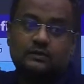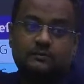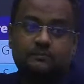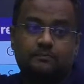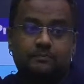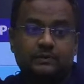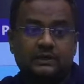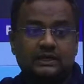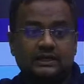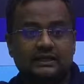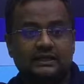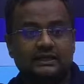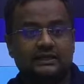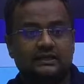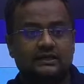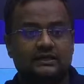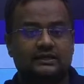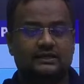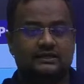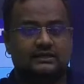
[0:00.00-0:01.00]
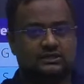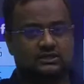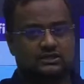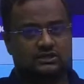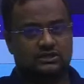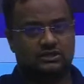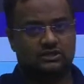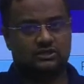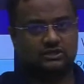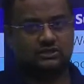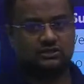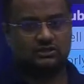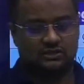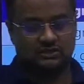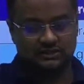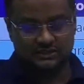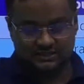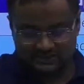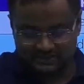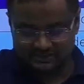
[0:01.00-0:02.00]
please
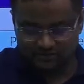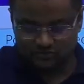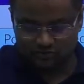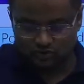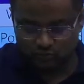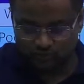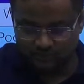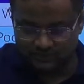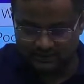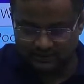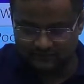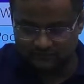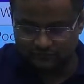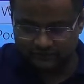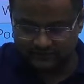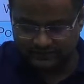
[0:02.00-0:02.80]
listen to me for the